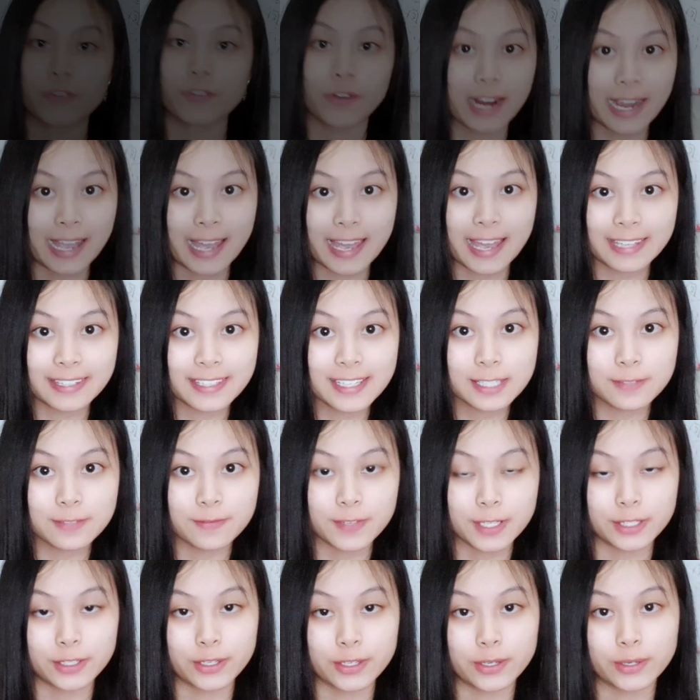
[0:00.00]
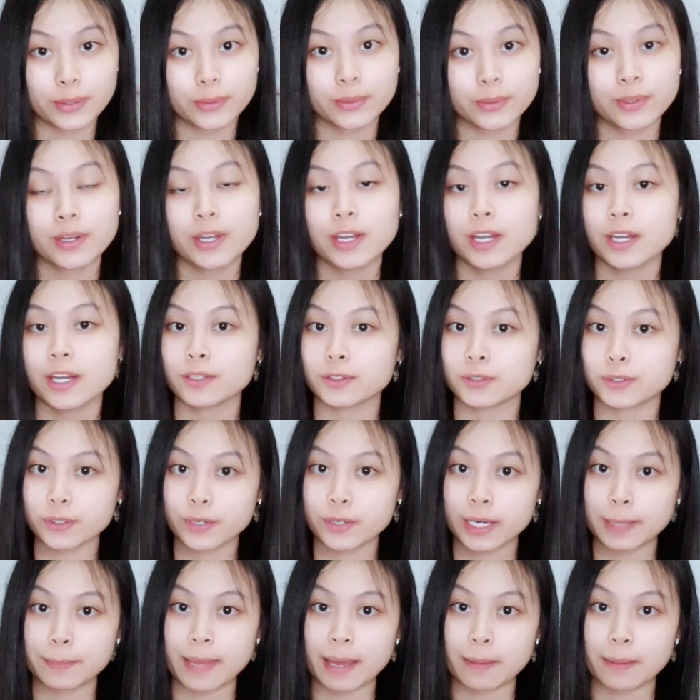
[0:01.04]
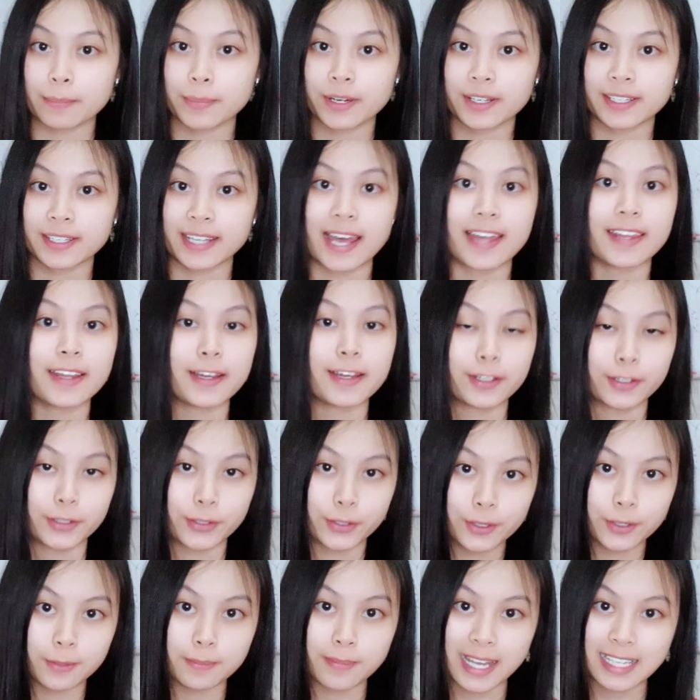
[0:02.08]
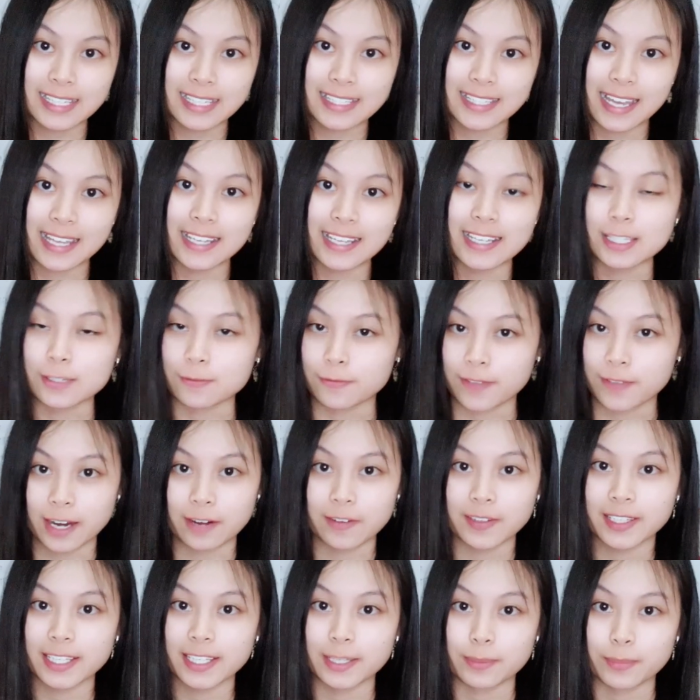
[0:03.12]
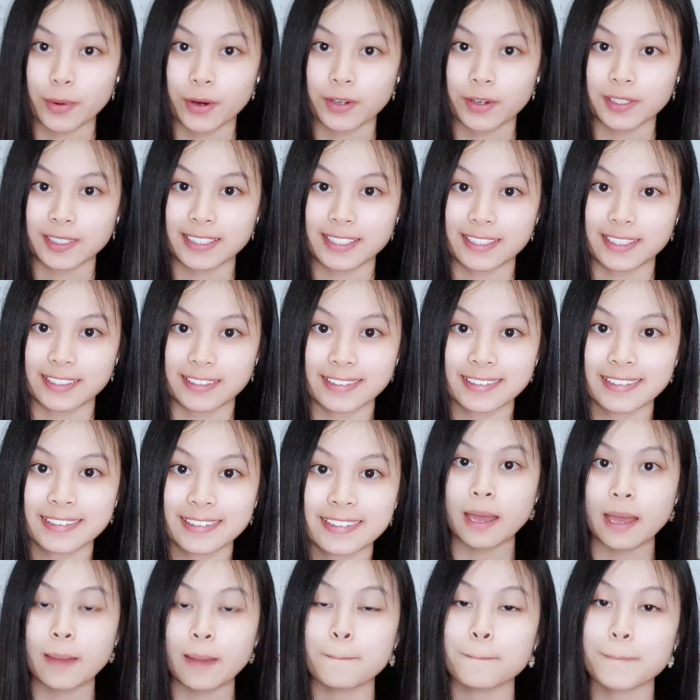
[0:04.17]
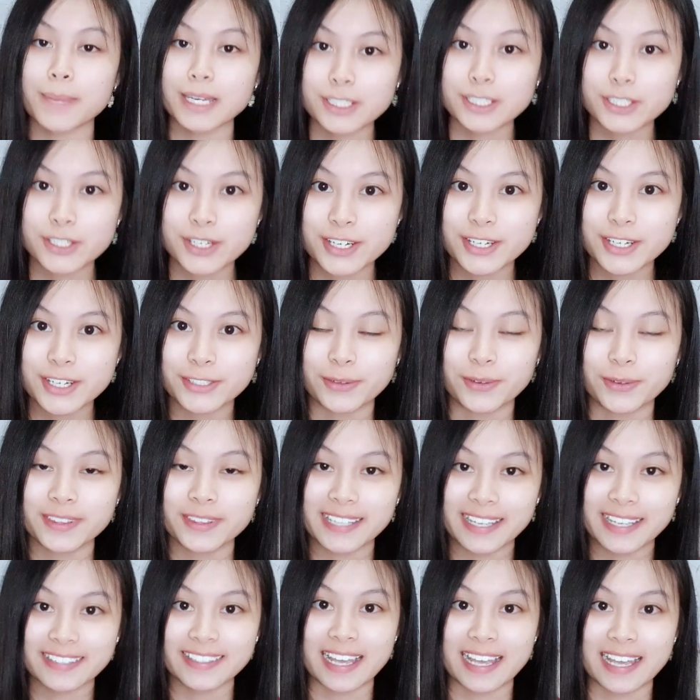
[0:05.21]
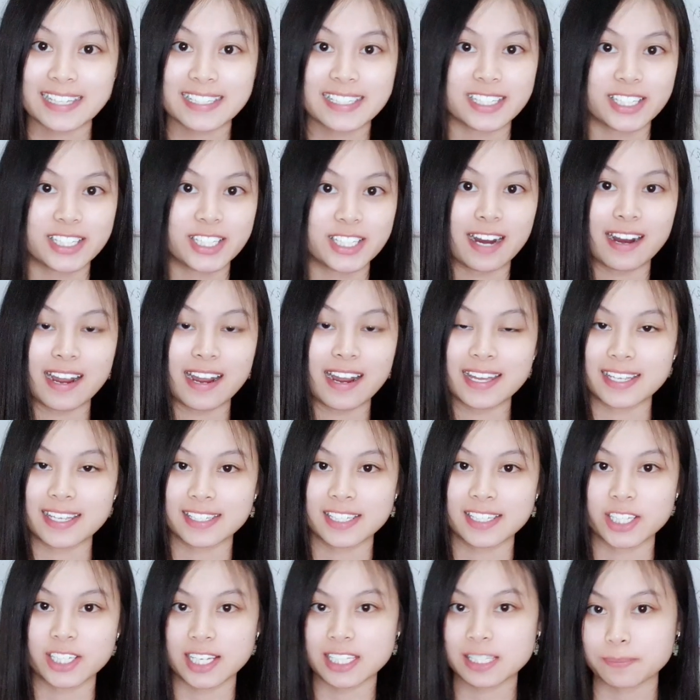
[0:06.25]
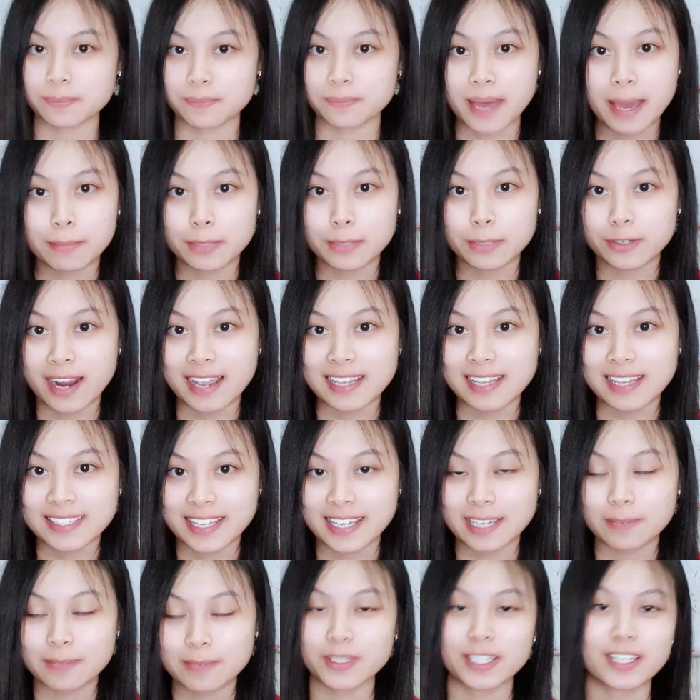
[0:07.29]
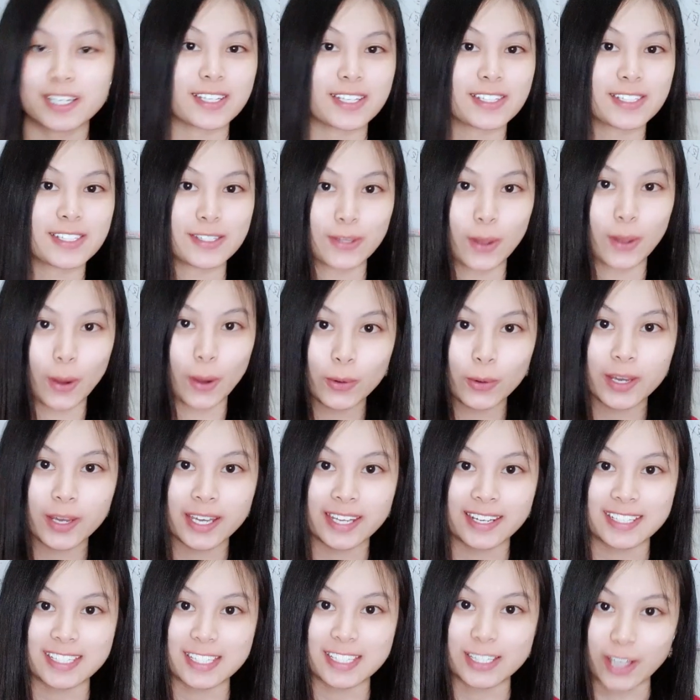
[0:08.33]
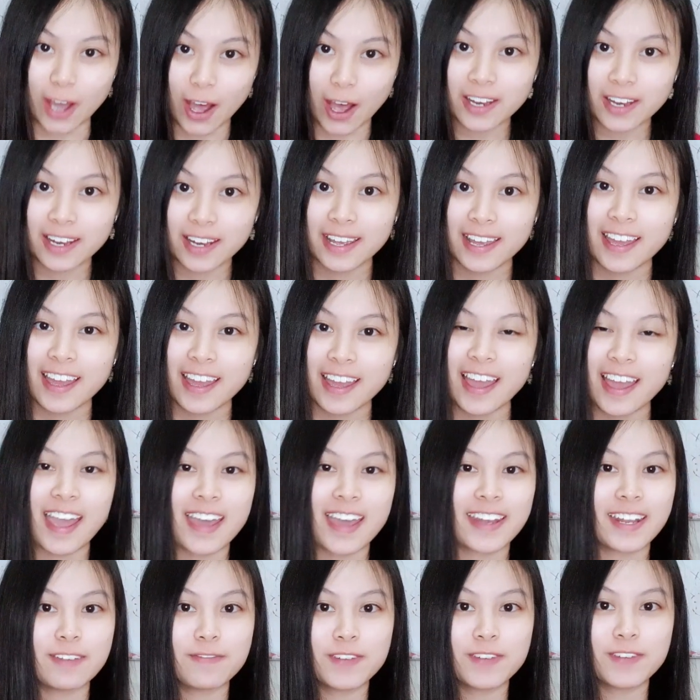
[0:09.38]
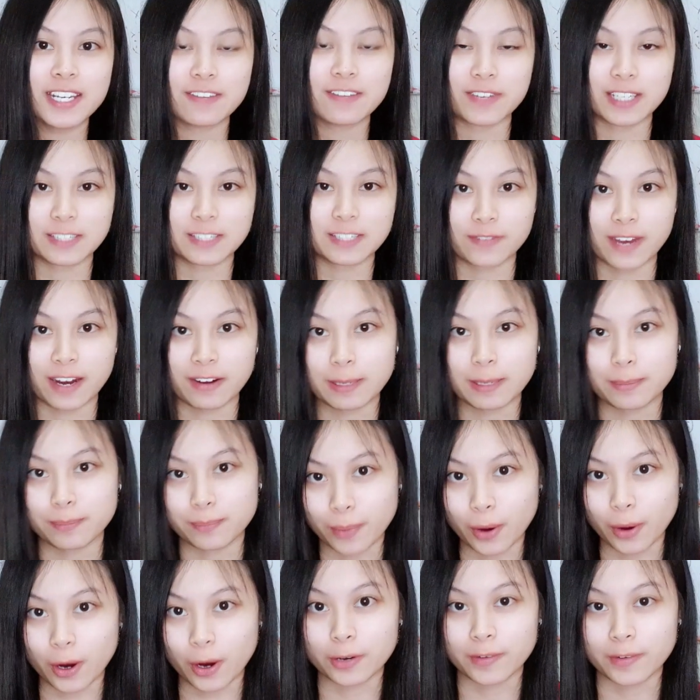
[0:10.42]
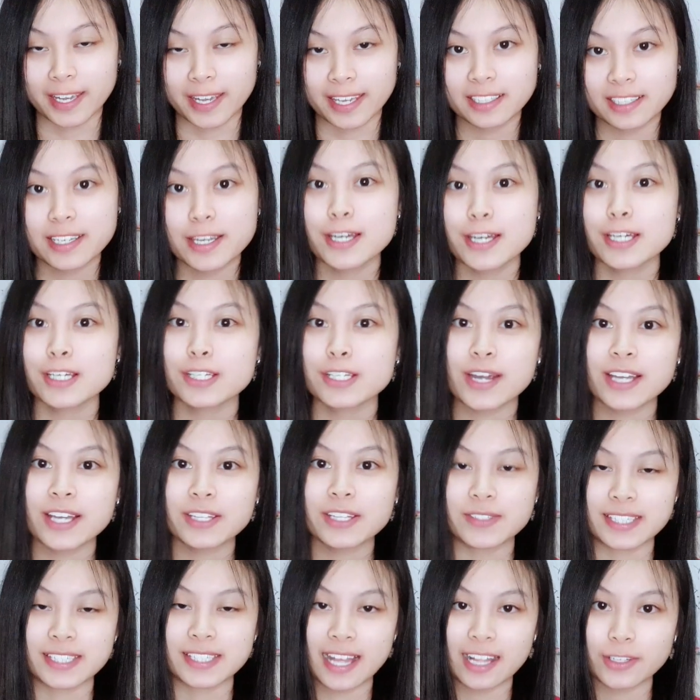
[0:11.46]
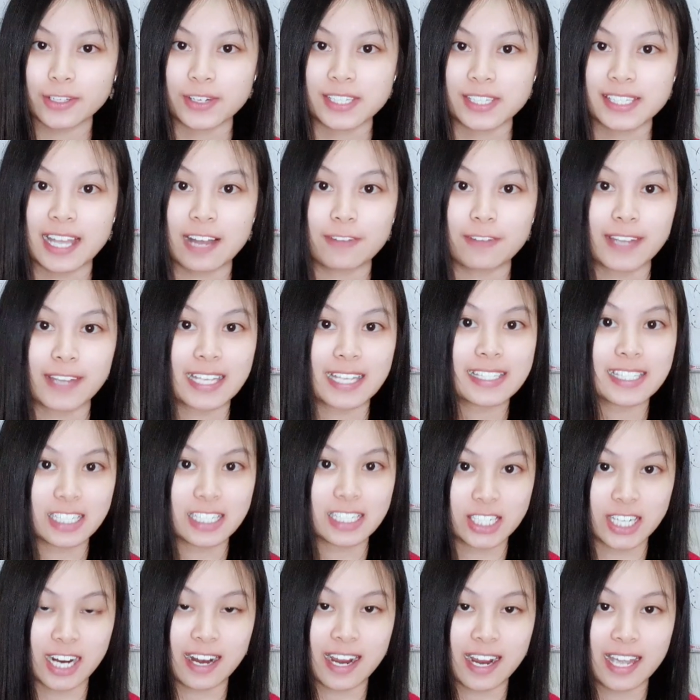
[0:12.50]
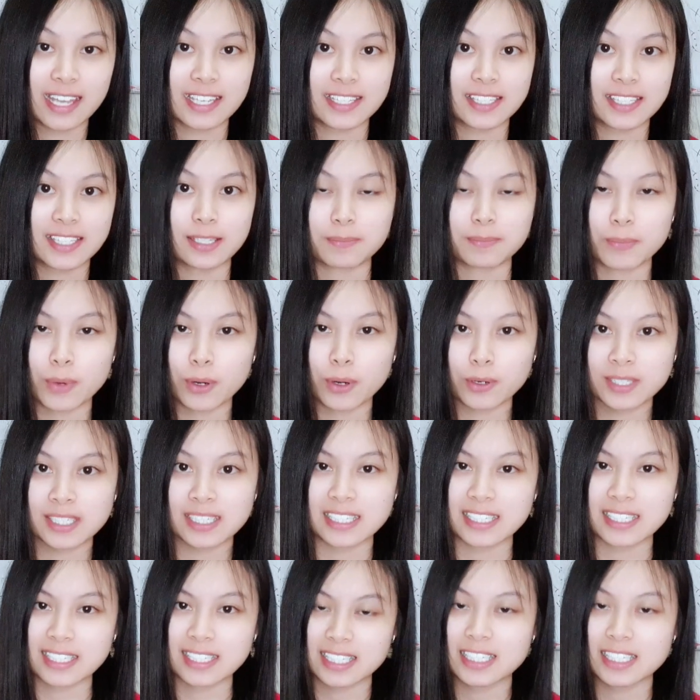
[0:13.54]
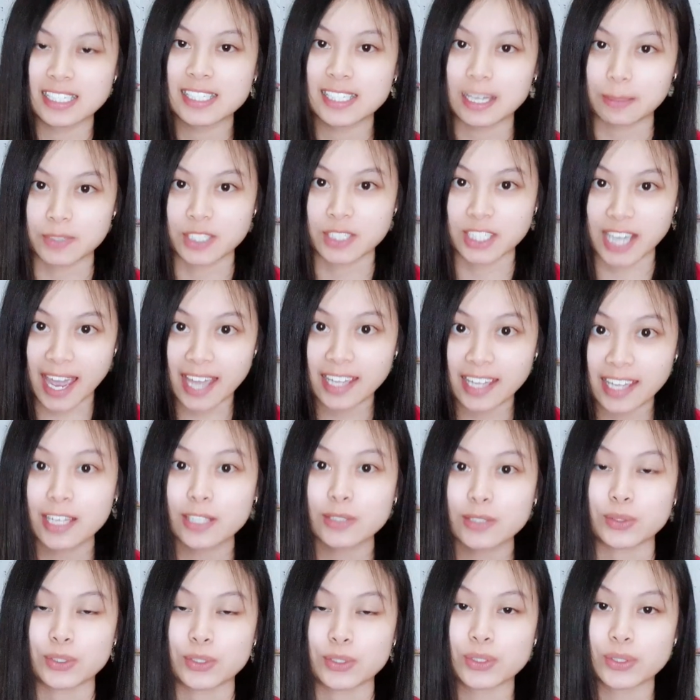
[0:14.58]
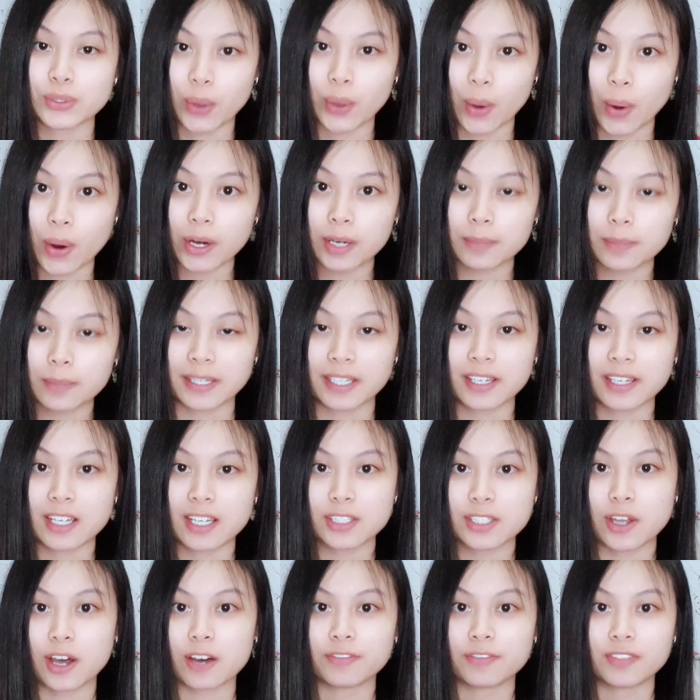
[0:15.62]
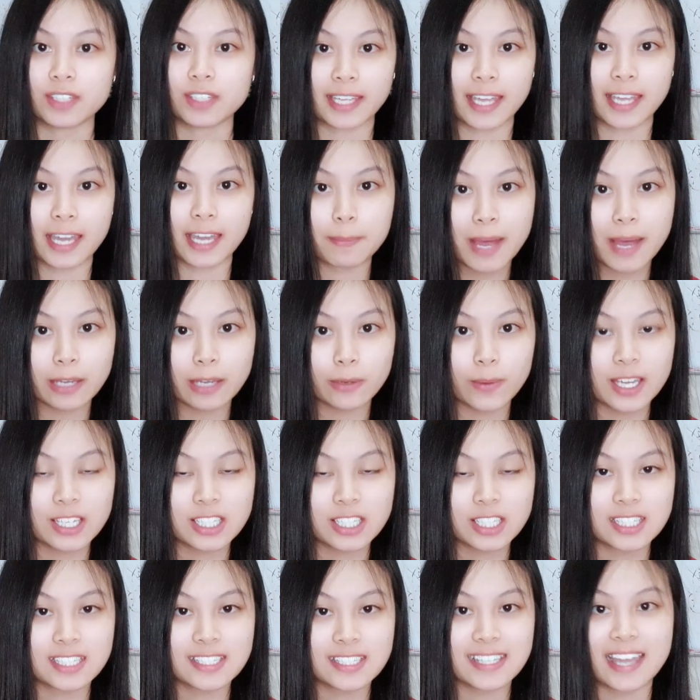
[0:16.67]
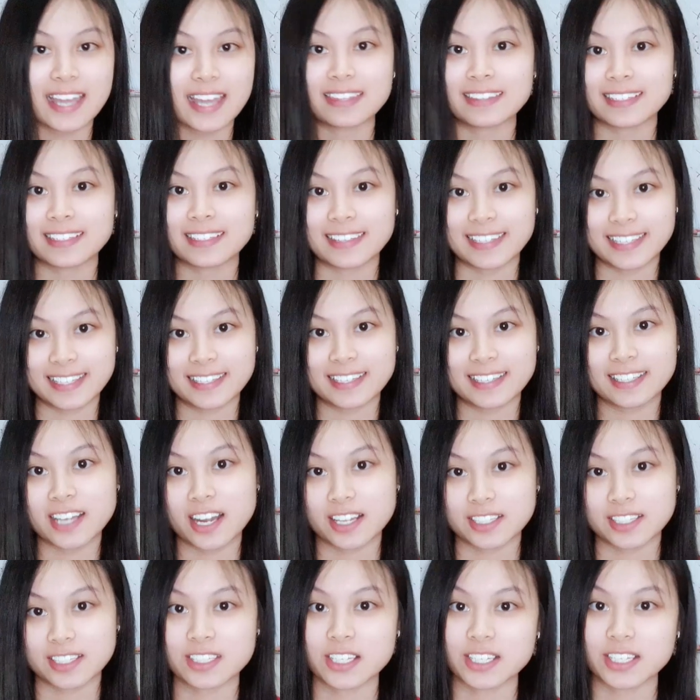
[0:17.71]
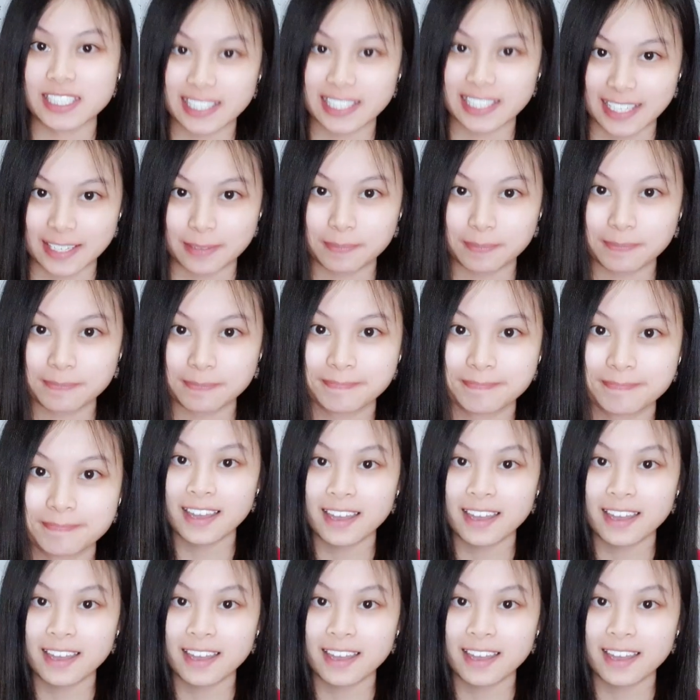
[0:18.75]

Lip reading: Before I end this video, do remember that a good mindset is very important. Make sure you don't think that Sejarah is just memorizing, because no, it is not. And even if it's very boring, try to tell yourself that Sejarah is the most easy subject to score because of the KBAT questions and the lenient answer scheme.